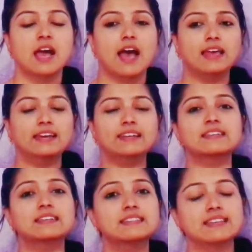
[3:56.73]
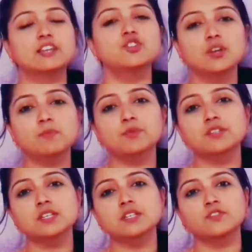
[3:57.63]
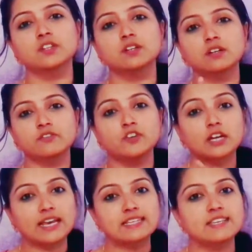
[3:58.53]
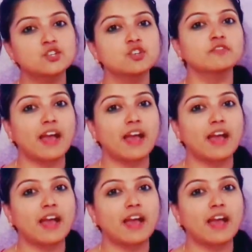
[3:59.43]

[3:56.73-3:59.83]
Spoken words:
and it is an essential process for the fertilization of